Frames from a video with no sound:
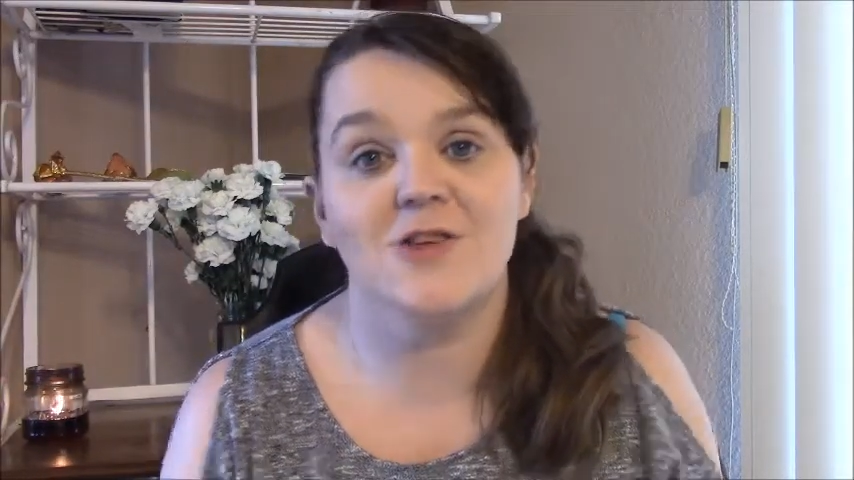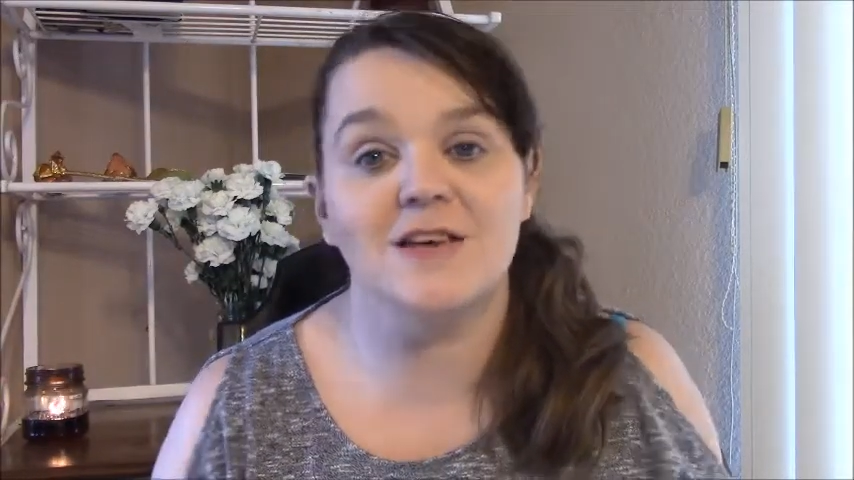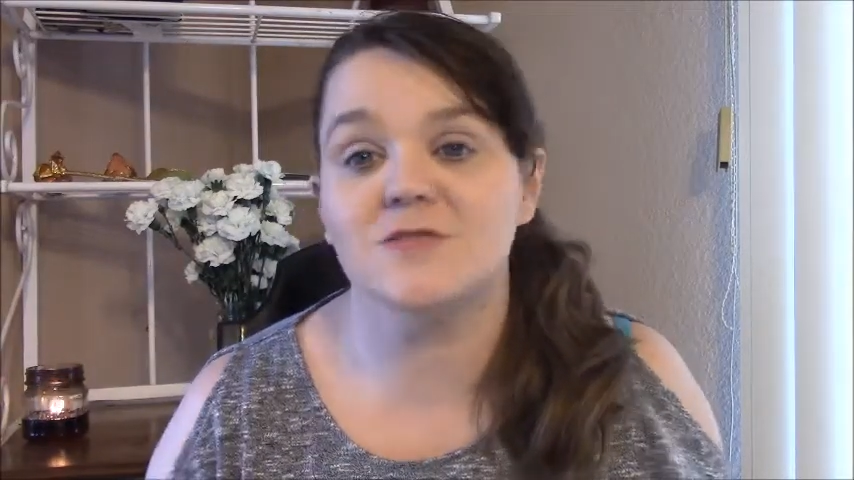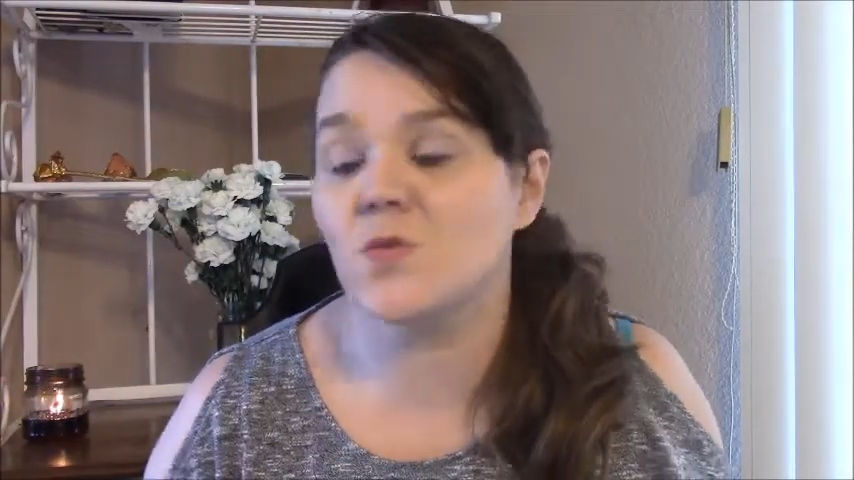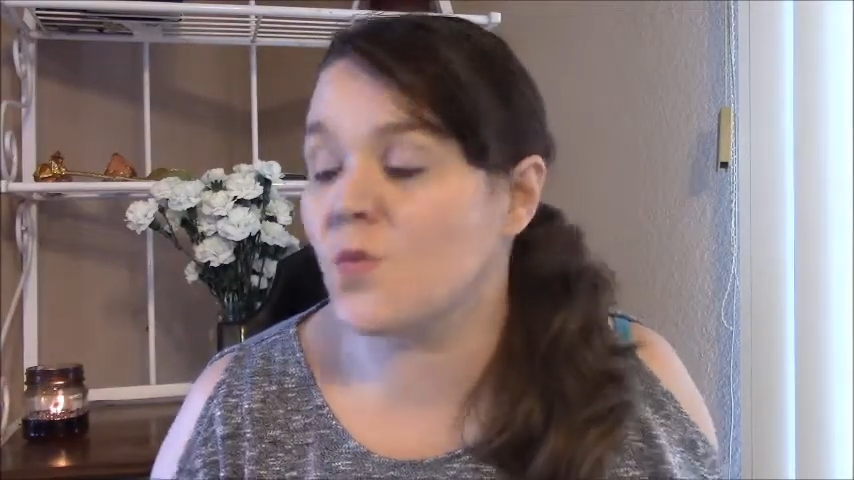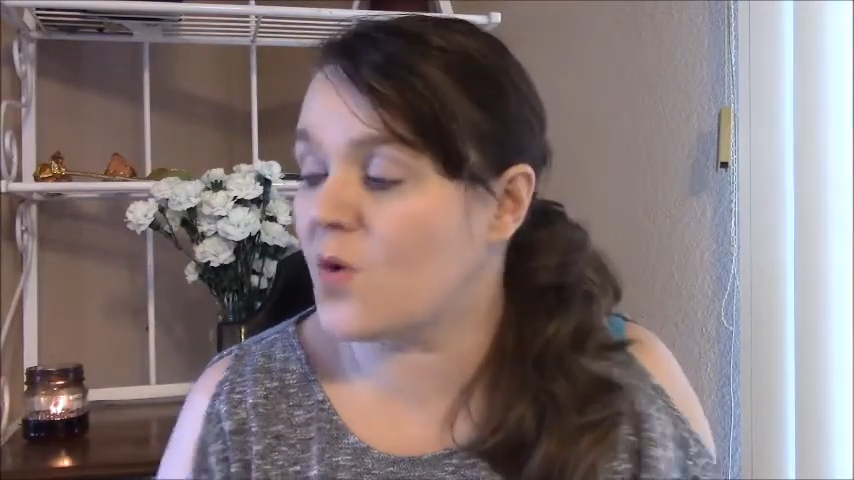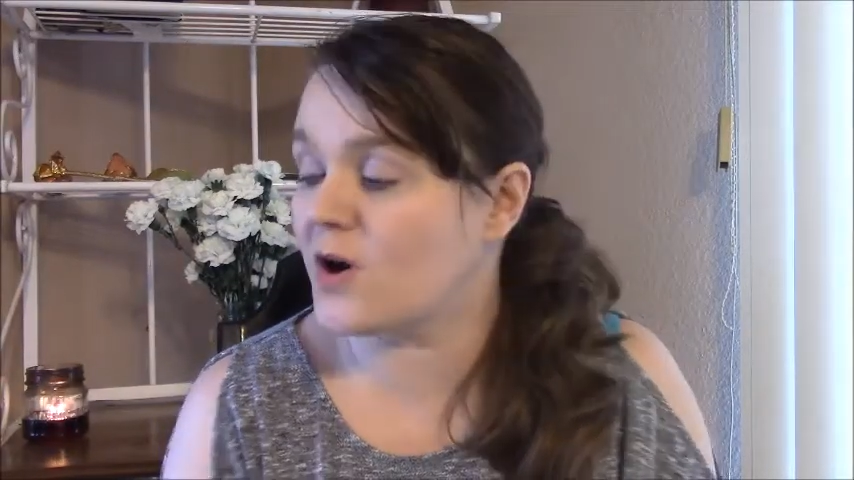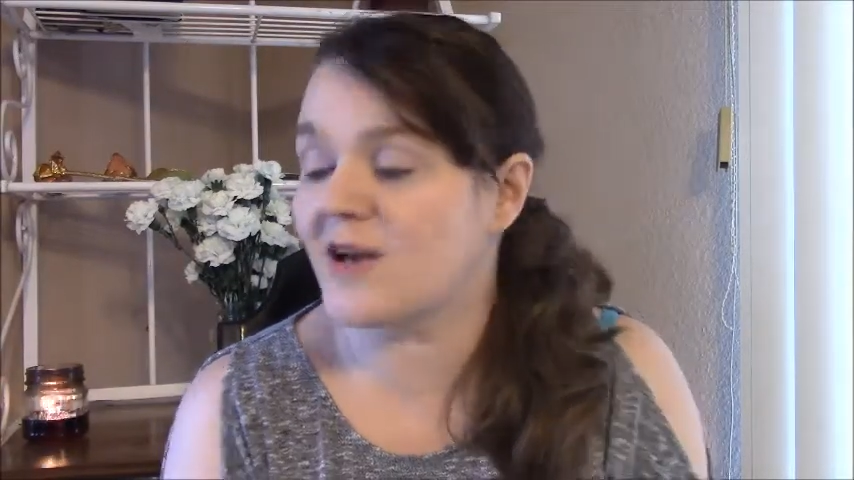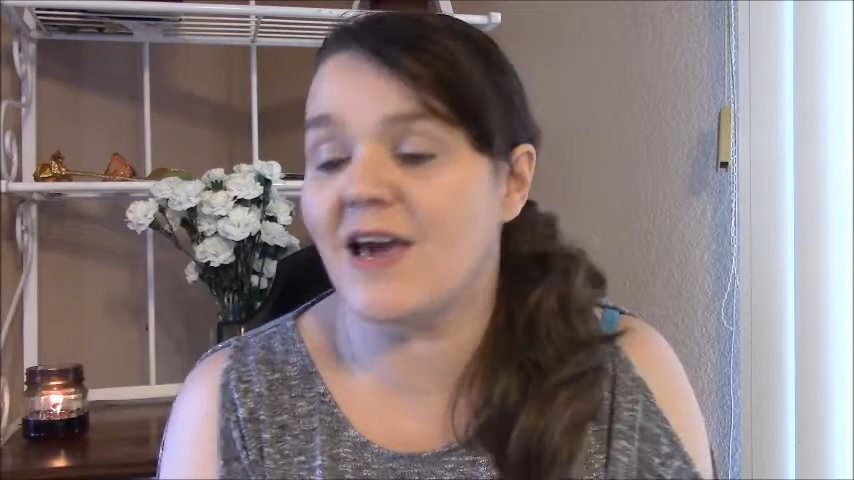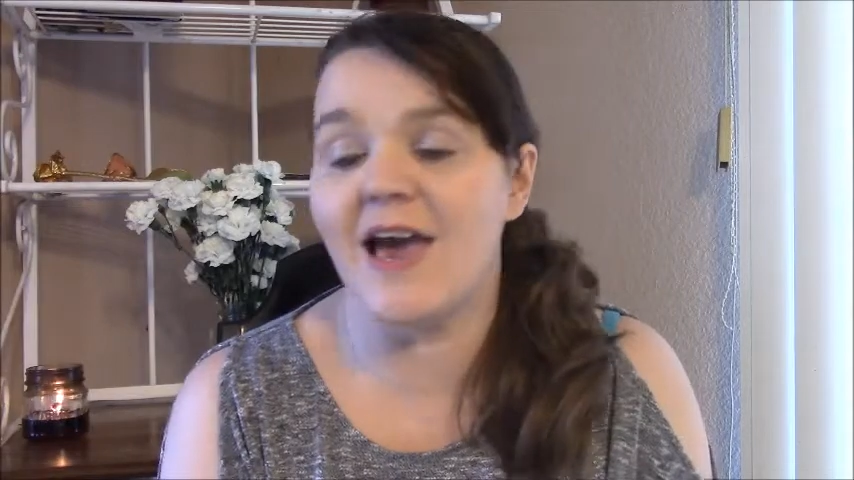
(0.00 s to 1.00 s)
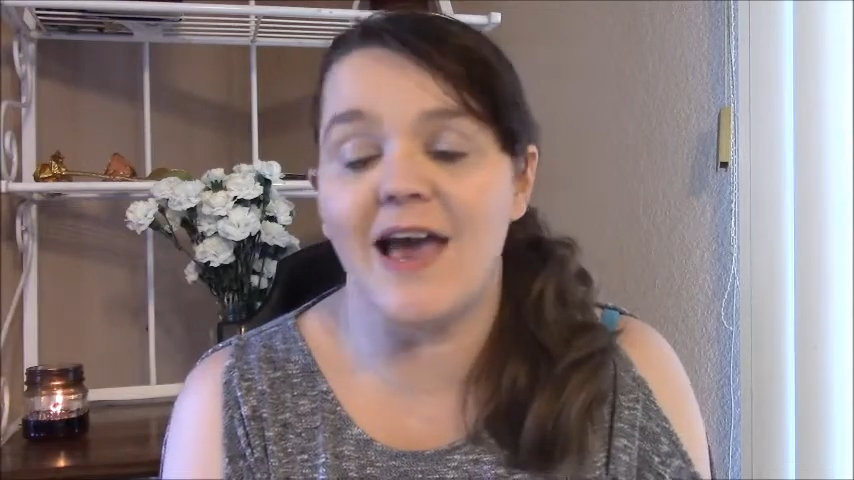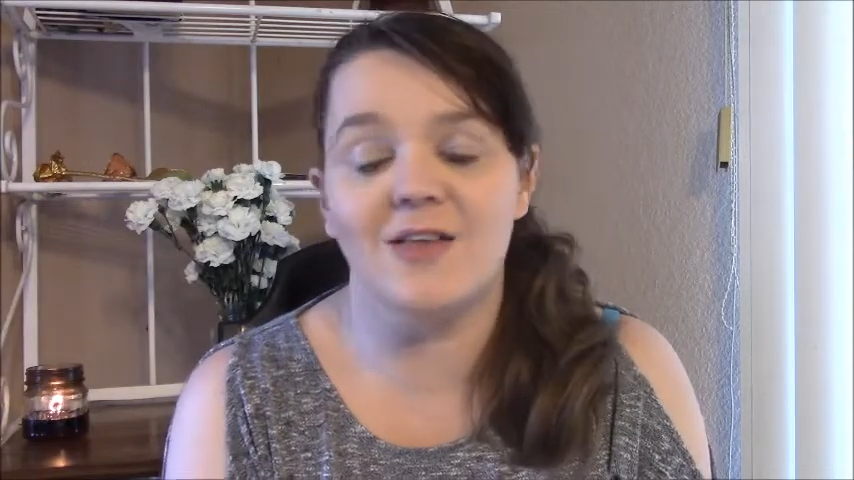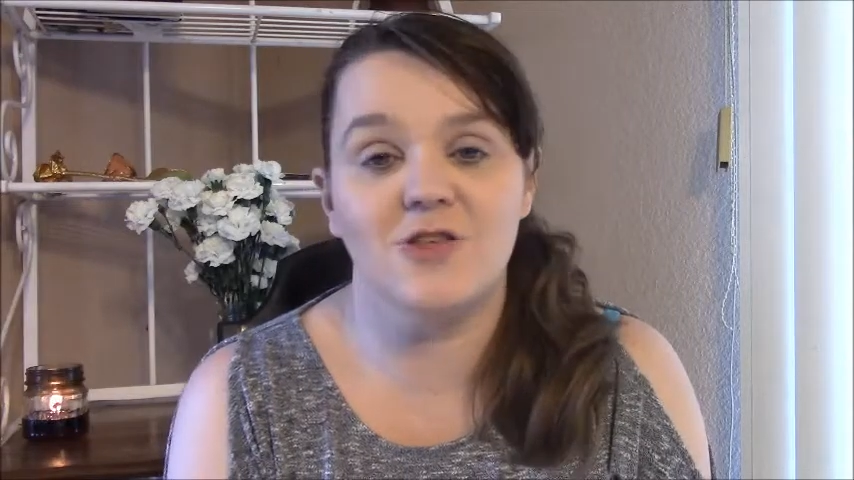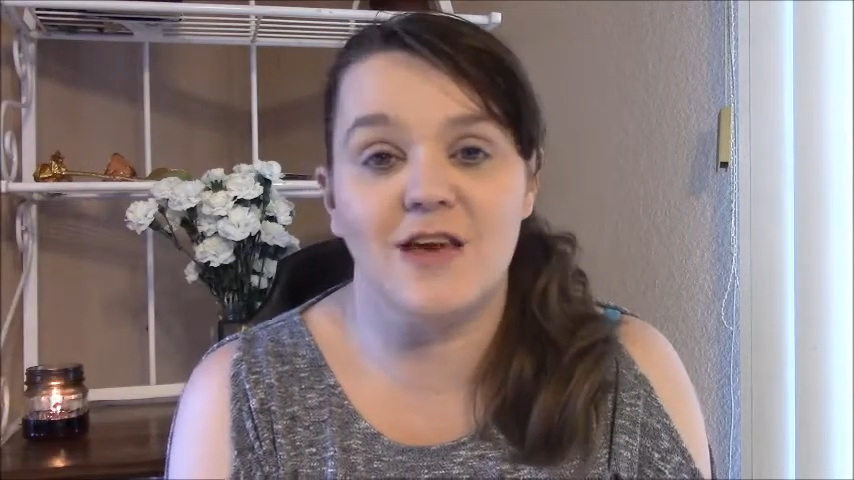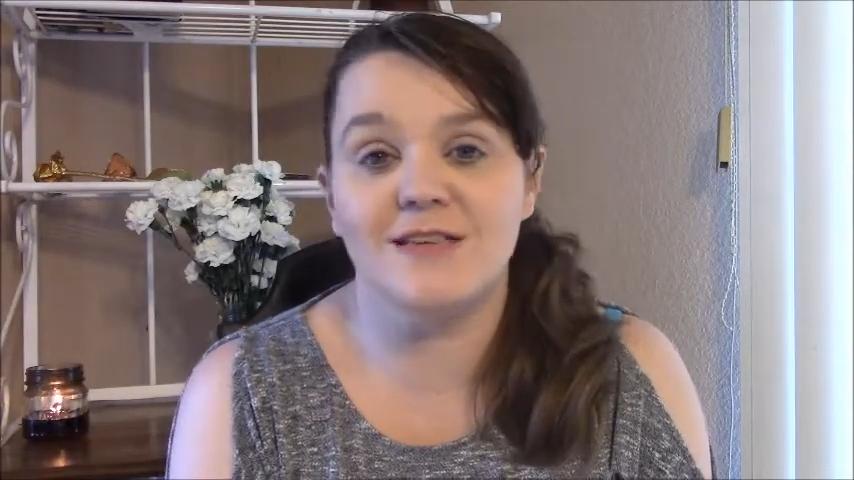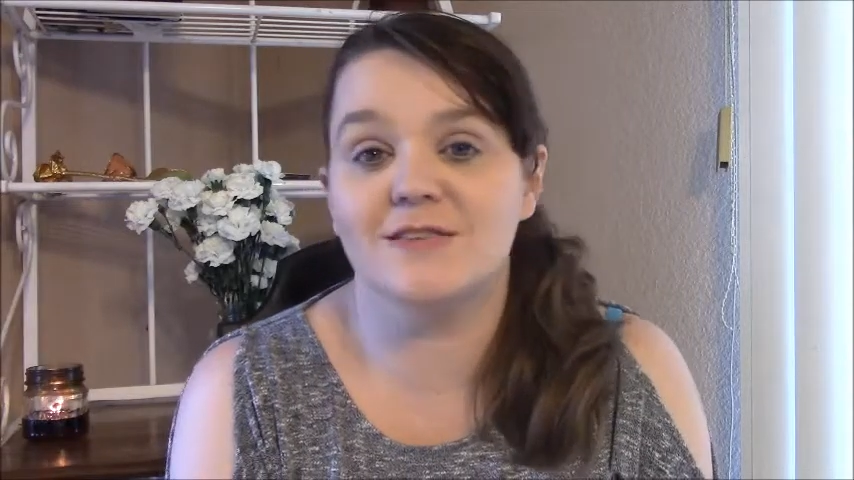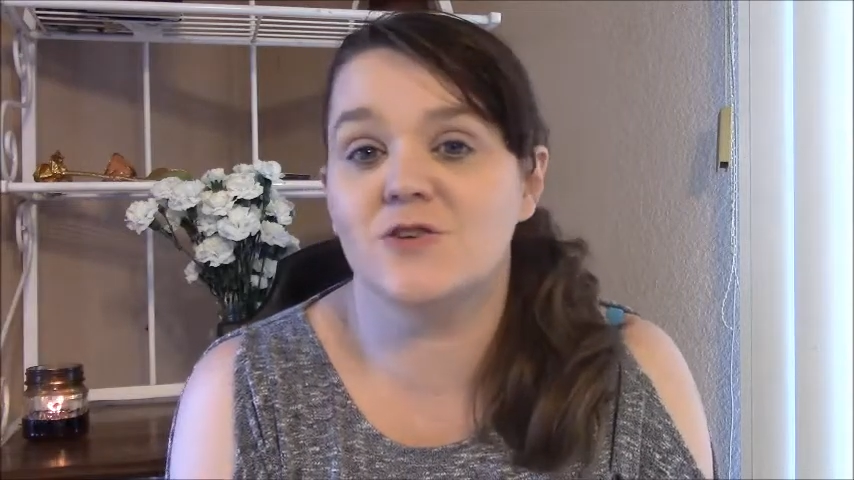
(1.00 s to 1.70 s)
Just work it and just